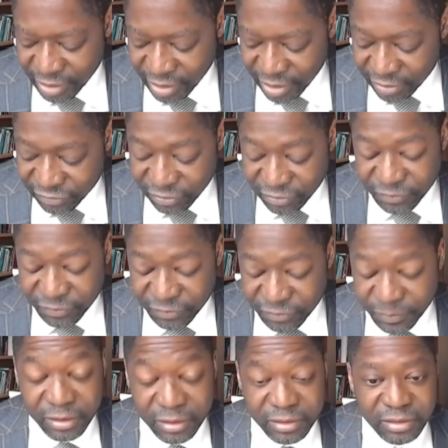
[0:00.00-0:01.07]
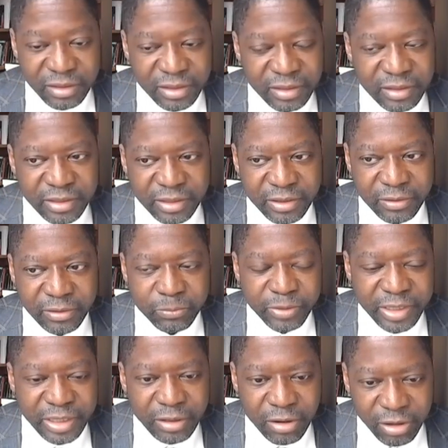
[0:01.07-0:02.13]
So it's been a
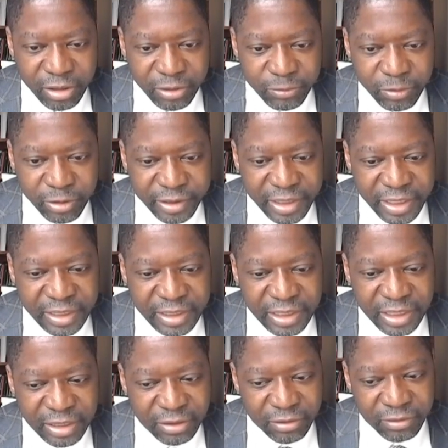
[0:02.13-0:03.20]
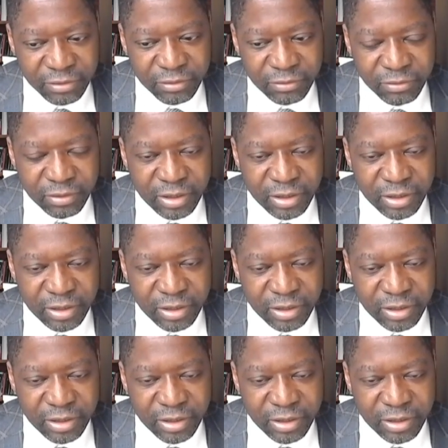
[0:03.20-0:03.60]
really hardworking year,